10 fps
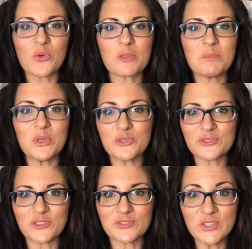with
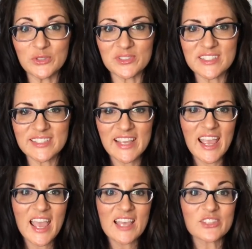beautiful foods.
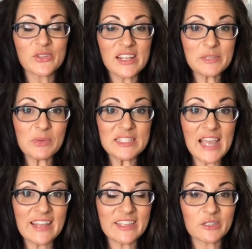So let's
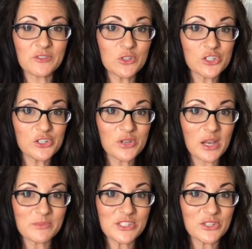pretend that the future you
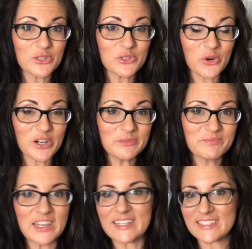comes to the door
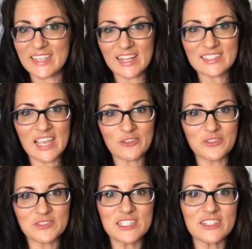and it's again 10 or
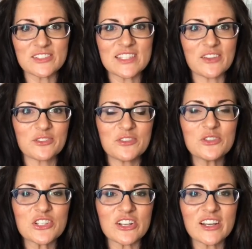15 years down the
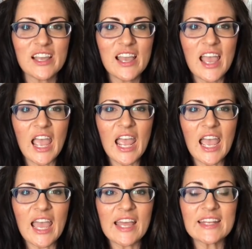future
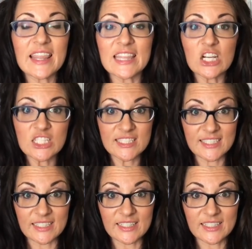and they're
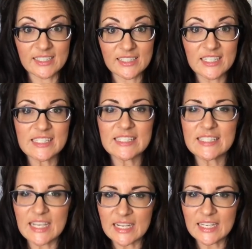sick
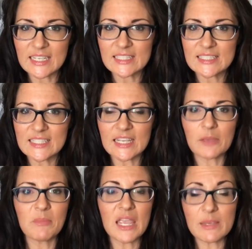sick,
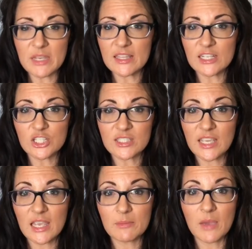sick. Maybe they just
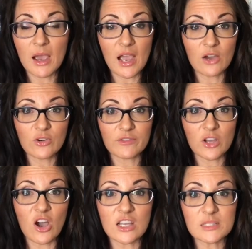came out of the
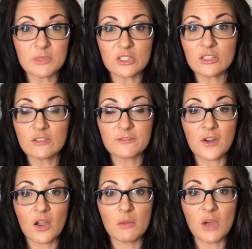hospital
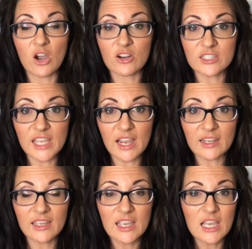from a heart
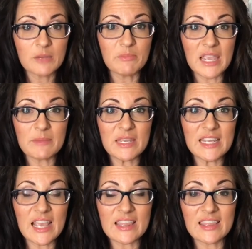attack.
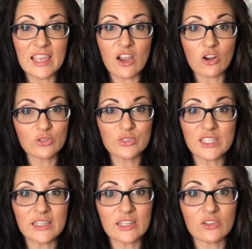Maybe they are
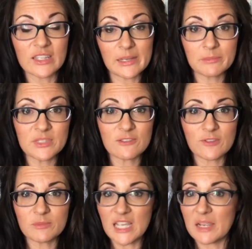losing their limbs
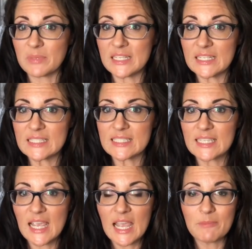from diabetes.
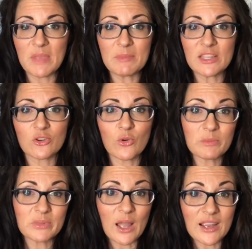Maybe they're
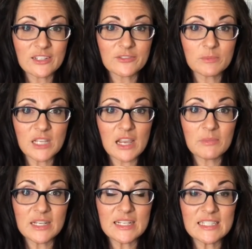going blind from
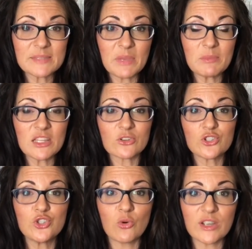diabetes. Maybe their
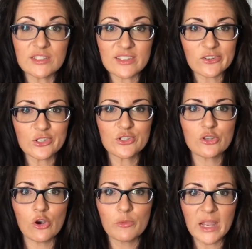joints are
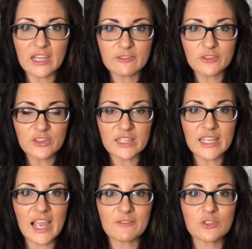so painful that
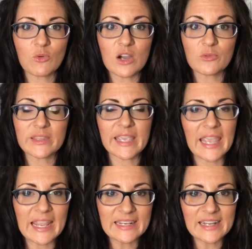they have to walk with
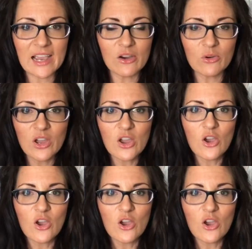cane now.